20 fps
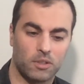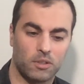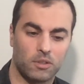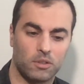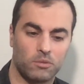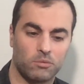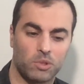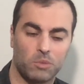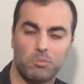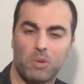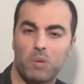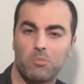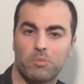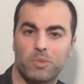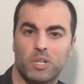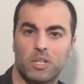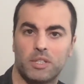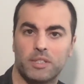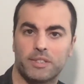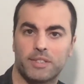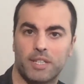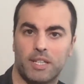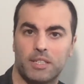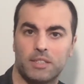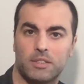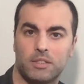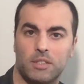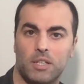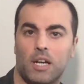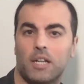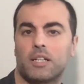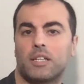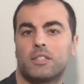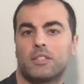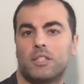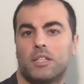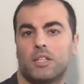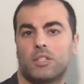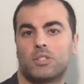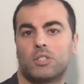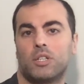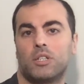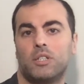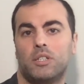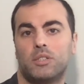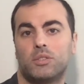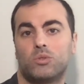remember that the architecture needs